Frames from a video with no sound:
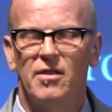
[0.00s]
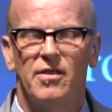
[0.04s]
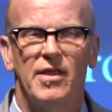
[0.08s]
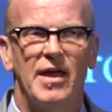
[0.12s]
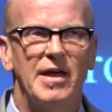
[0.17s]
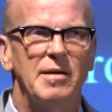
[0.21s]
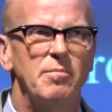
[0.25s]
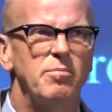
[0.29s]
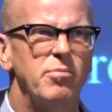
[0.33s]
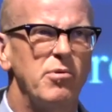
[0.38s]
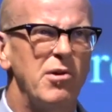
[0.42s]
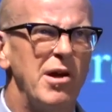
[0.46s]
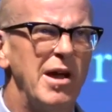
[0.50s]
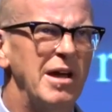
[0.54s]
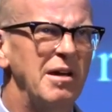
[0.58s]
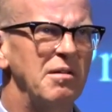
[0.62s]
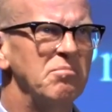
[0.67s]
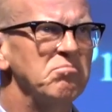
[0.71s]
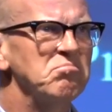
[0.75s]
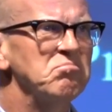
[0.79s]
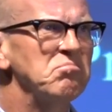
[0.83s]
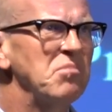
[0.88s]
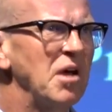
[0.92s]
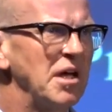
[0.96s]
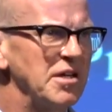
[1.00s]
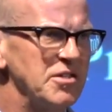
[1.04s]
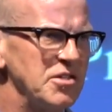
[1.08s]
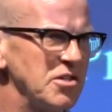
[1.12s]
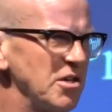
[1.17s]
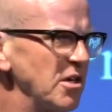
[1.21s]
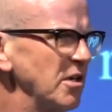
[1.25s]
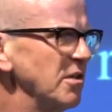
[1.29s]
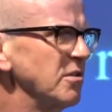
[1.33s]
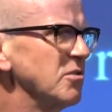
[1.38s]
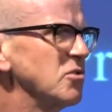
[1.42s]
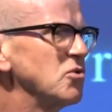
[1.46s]
they bring a
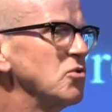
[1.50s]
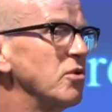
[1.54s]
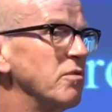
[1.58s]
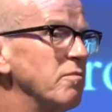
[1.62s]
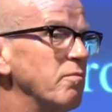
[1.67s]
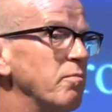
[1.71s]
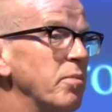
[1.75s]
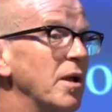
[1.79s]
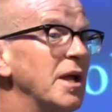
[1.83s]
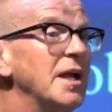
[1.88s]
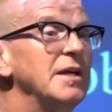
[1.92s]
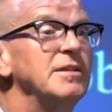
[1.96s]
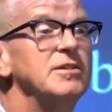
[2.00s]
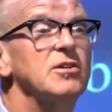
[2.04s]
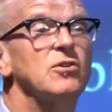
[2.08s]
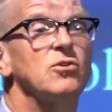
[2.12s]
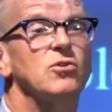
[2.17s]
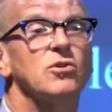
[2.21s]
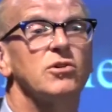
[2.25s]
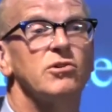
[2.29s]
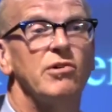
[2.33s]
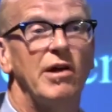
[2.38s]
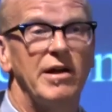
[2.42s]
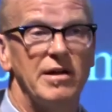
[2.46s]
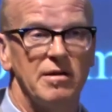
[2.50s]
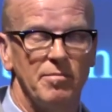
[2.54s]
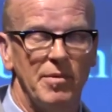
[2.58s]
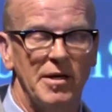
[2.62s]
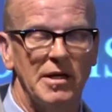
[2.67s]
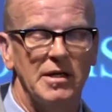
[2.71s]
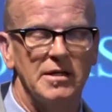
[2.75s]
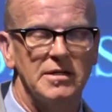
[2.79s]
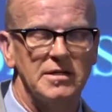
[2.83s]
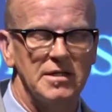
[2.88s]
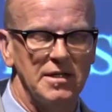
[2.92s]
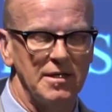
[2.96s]
certain sort of political
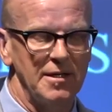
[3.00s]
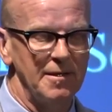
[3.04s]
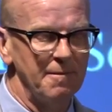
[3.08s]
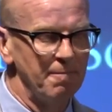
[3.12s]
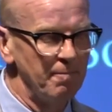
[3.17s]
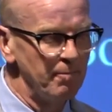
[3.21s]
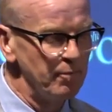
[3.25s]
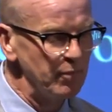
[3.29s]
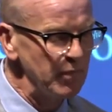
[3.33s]
credibility.